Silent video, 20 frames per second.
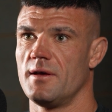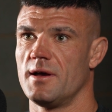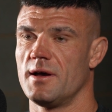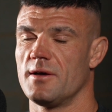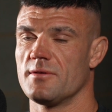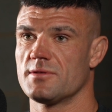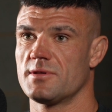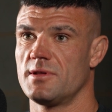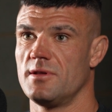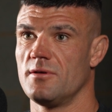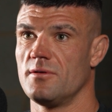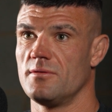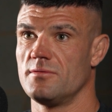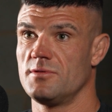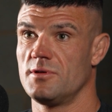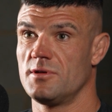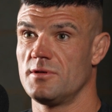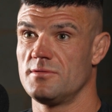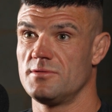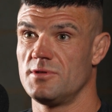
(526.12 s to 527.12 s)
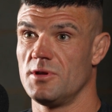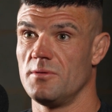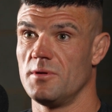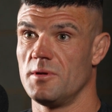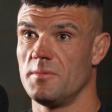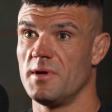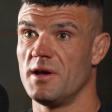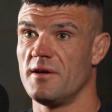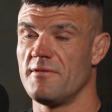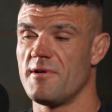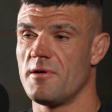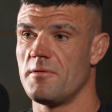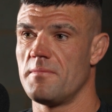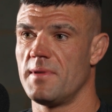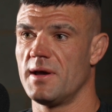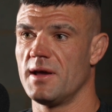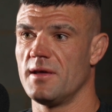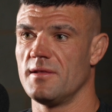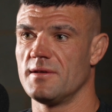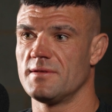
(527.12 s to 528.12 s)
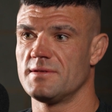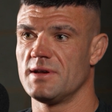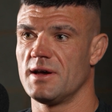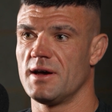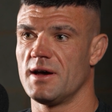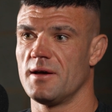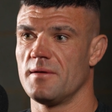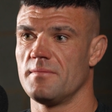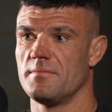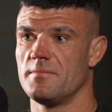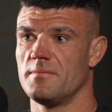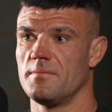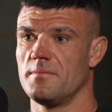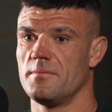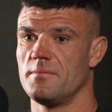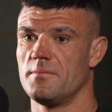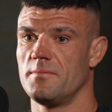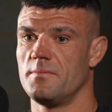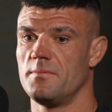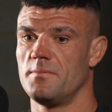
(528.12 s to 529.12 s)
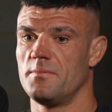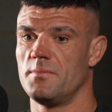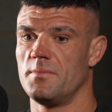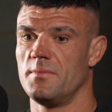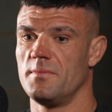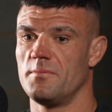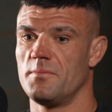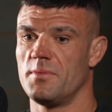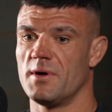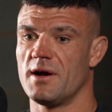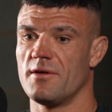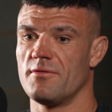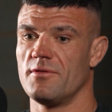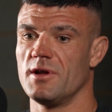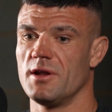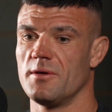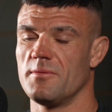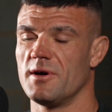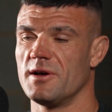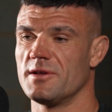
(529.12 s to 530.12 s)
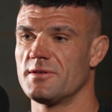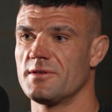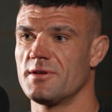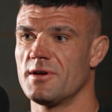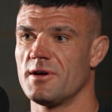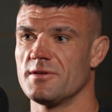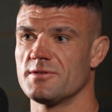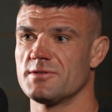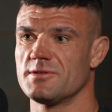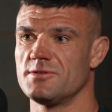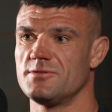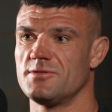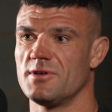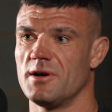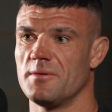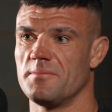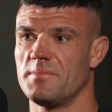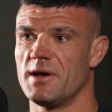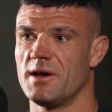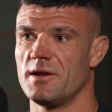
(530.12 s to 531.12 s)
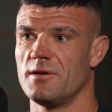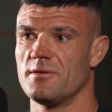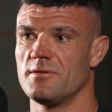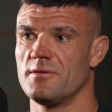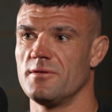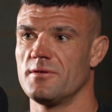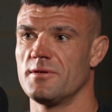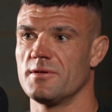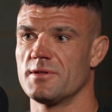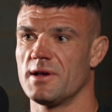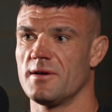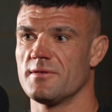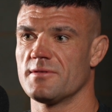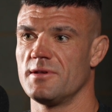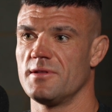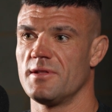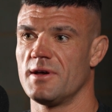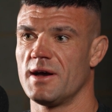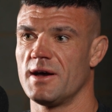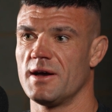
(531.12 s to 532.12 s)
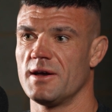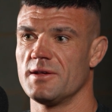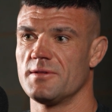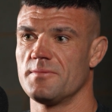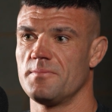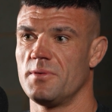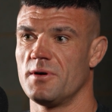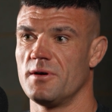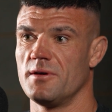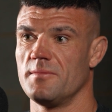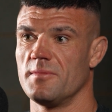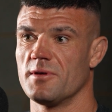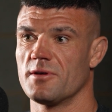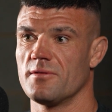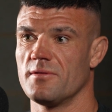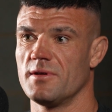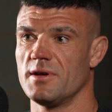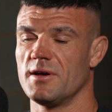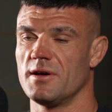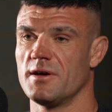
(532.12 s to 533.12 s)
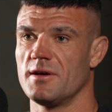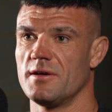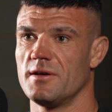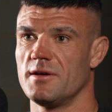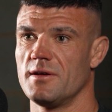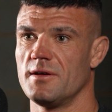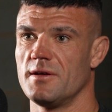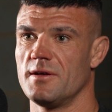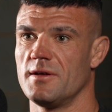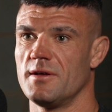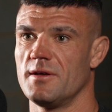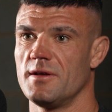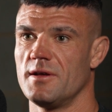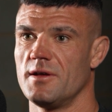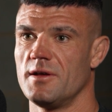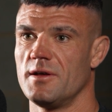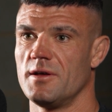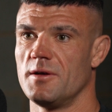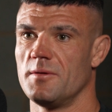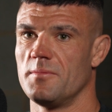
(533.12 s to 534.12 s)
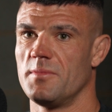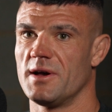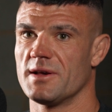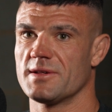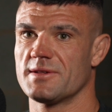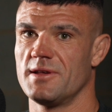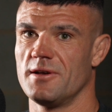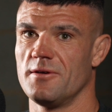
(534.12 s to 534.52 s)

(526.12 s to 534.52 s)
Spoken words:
I was still doing a bit of MMA at the time. But I really wanted to concentrate on bare knuckle because I was at the highest point in my career. Mm-hmm. But I